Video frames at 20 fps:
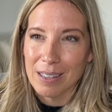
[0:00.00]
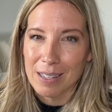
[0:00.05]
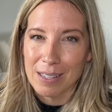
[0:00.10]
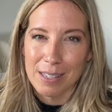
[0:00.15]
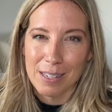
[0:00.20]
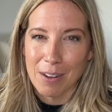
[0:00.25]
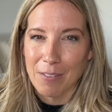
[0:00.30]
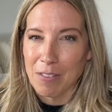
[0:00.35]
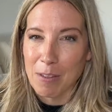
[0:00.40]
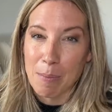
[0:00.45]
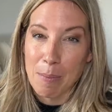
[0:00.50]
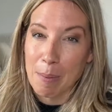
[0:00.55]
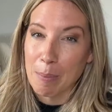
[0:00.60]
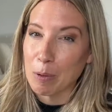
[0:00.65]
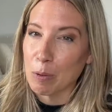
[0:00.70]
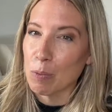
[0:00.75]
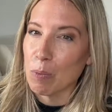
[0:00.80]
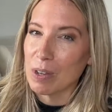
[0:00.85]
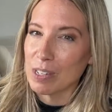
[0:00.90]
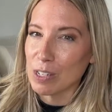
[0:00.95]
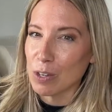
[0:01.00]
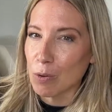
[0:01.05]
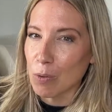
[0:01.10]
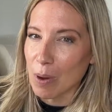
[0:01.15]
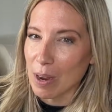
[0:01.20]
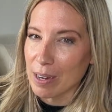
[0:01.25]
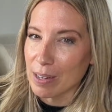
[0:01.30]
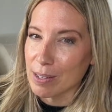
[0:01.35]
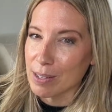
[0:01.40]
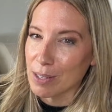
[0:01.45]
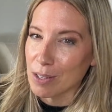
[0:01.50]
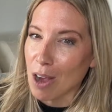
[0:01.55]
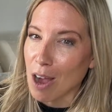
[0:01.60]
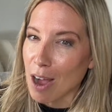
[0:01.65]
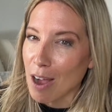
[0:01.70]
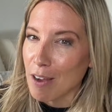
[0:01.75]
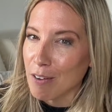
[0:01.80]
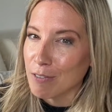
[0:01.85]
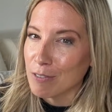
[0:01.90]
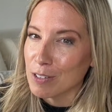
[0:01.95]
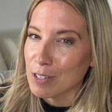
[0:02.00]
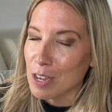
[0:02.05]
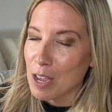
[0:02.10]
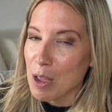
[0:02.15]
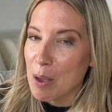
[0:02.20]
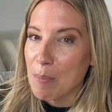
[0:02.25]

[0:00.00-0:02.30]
the stuff that maybe wasn't quite as soft.